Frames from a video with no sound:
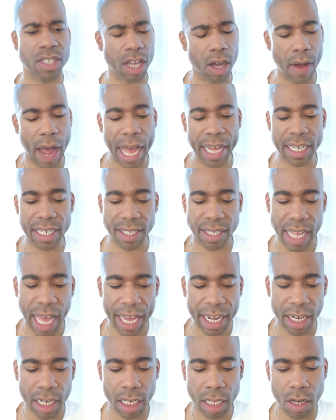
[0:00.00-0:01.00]
So I
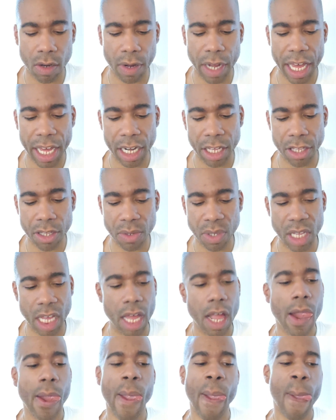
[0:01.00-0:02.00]
decided to go ahead and use
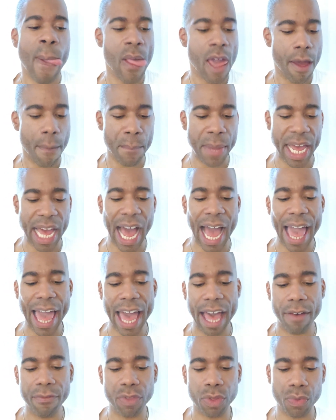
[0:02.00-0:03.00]
it. May I
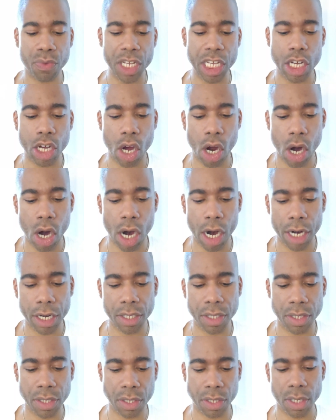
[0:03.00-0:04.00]
have three
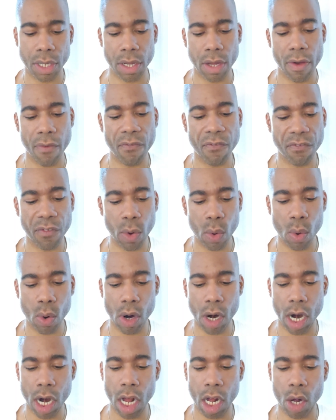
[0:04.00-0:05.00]
cards
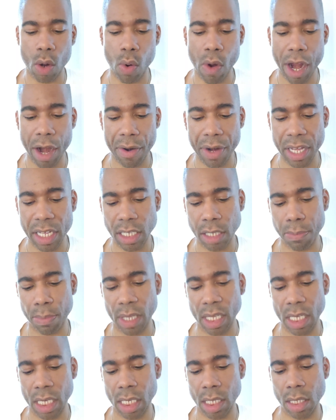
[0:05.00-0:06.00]
for Aquarius,
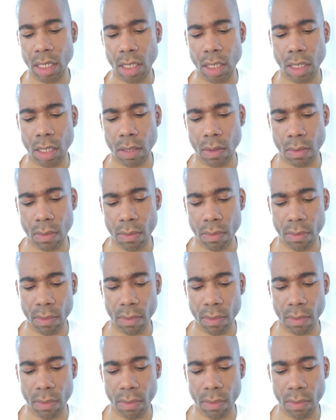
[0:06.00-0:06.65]
please?